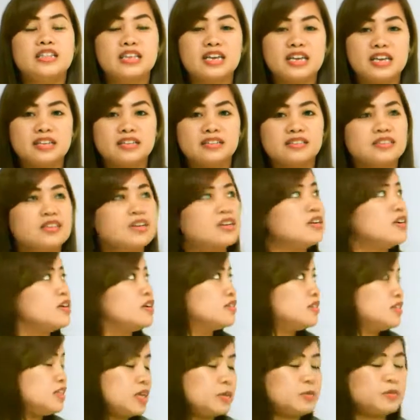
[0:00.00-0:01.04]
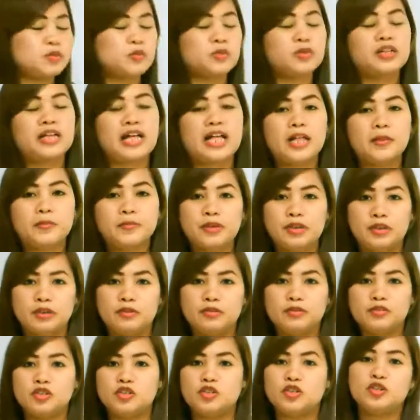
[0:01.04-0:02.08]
these tips will help you to